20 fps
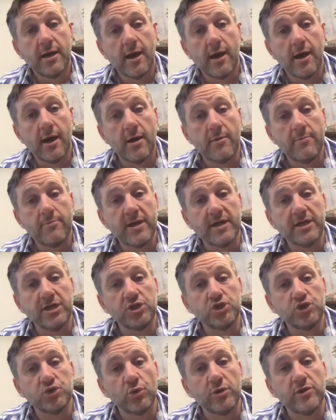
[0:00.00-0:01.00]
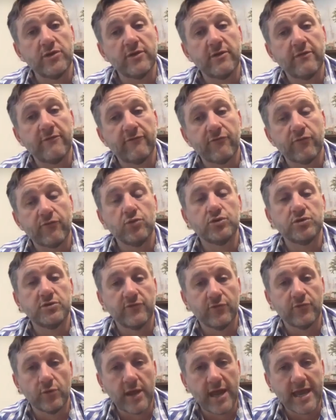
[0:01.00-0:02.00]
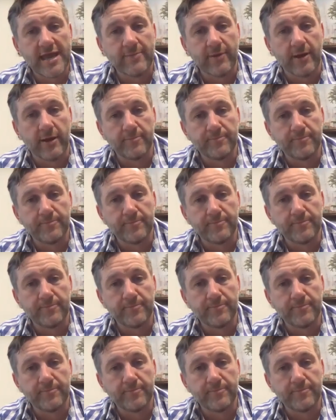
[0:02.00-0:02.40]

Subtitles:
and enjoy the fruits of your labor.